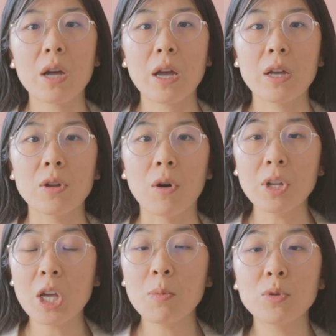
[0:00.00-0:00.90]
and
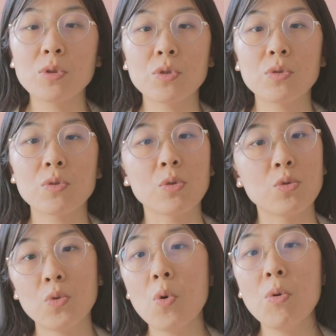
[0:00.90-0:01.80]
unable to
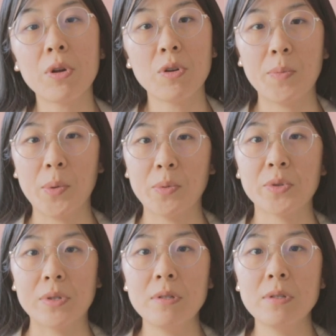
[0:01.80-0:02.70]
control our
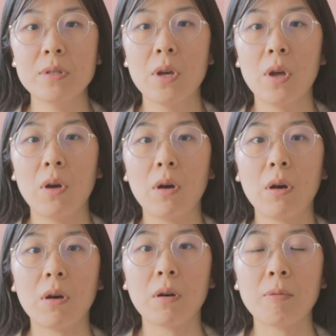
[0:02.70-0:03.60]
emotions.
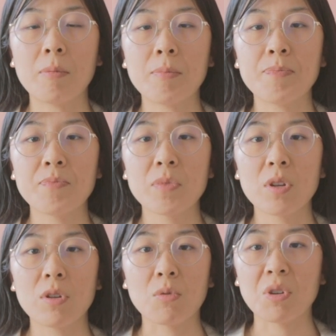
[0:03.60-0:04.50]
Um,
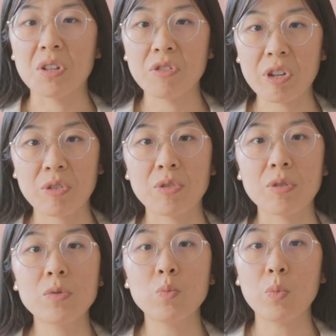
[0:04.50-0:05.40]
you know, in
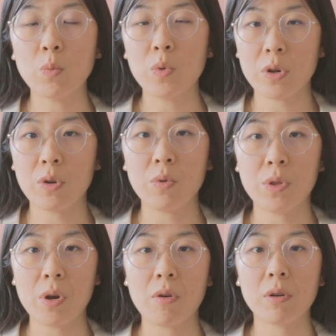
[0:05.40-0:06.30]
sessions when working
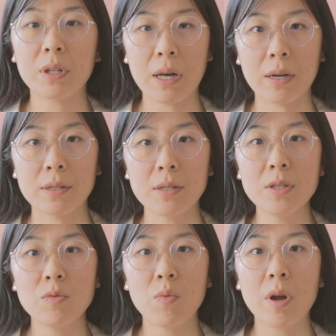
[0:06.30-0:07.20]
with our
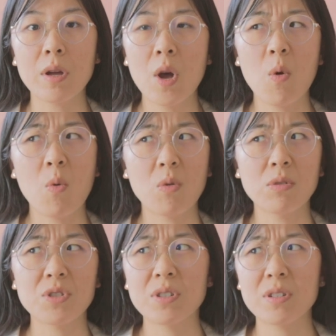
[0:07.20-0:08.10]
clients, right?
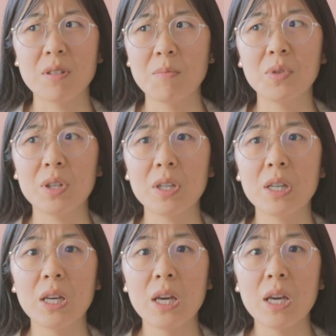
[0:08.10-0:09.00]
Or just
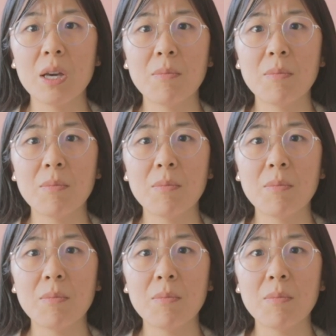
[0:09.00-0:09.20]
simply